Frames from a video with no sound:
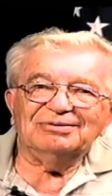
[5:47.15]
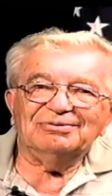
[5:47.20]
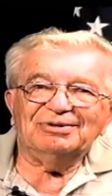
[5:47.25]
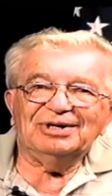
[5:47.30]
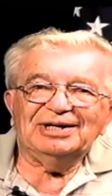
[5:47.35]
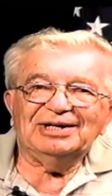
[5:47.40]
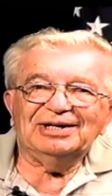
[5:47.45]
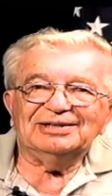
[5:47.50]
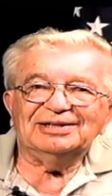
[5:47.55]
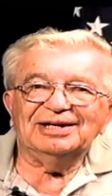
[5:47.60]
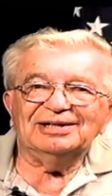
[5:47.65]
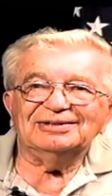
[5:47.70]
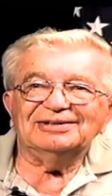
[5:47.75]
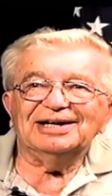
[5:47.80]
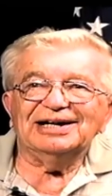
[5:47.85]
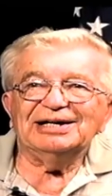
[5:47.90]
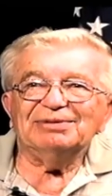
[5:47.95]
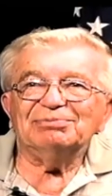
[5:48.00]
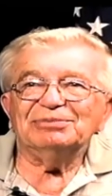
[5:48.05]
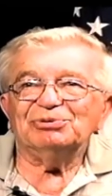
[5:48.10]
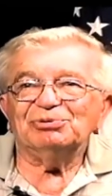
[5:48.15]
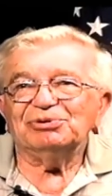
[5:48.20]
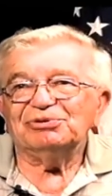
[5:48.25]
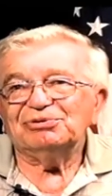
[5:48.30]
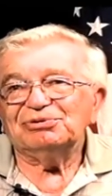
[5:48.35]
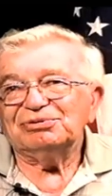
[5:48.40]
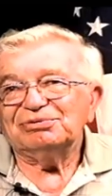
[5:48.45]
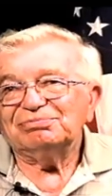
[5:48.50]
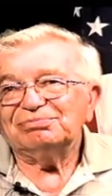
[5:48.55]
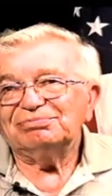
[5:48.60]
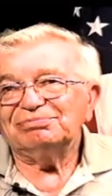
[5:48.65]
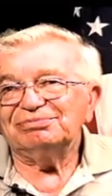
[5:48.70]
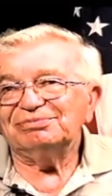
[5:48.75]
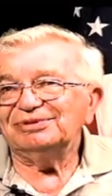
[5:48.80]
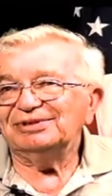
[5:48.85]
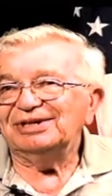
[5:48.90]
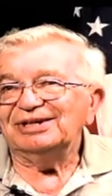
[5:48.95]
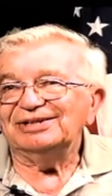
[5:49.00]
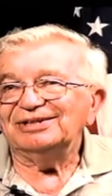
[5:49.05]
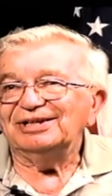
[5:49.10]
at that time it was,
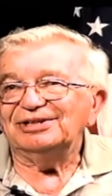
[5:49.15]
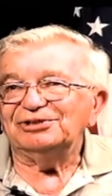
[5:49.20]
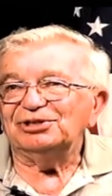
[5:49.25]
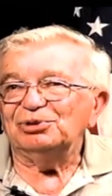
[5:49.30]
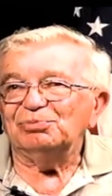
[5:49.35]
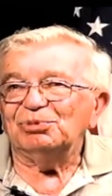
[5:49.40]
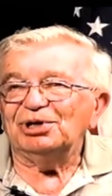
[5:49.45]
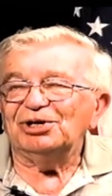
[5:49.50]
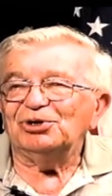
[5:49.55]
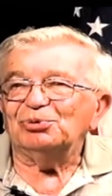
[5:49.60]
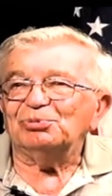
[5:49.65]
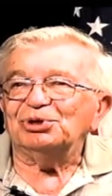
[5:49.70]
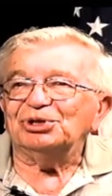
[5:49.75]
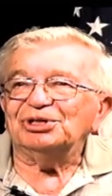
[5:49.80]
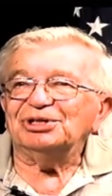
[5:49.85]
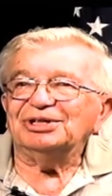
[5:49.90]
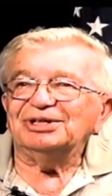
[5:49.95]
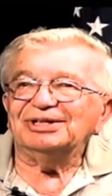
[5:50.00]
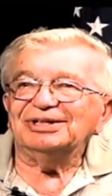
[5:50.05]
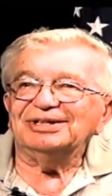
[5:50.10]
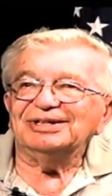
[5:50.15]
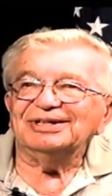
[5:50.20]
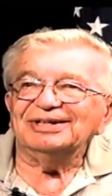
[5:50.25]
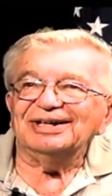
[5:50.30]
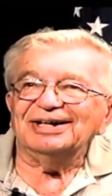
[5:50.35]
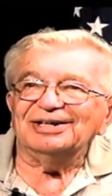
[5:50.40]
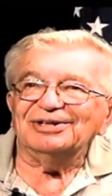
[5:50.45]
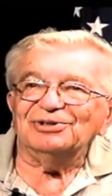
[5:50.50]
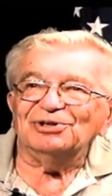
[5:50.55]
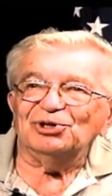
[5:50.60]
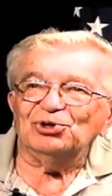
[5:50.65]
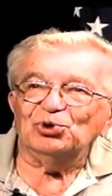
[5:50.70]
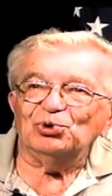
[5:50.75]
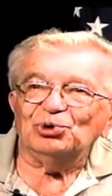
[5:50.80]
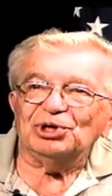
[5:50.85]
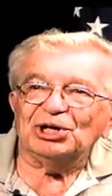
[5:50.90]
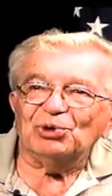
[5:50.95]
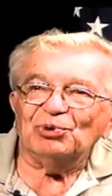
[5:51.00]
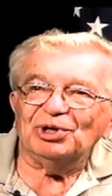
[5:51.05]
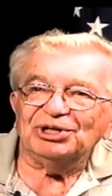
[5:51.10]
it didn't bother me. I knew what
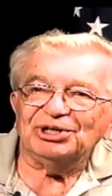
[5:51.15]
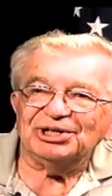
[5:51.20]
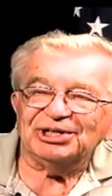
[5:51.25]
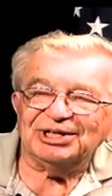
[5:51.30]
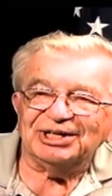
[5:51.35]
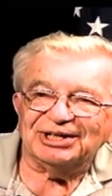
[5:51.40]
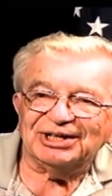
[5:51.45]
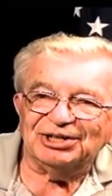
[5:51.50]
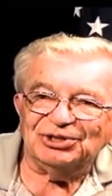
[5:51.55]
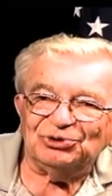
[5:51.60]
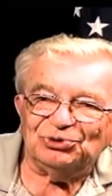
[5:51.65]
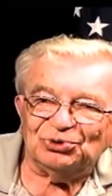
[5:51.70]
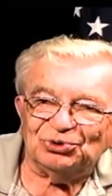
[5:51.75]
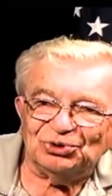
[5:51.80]
I wanted to get into.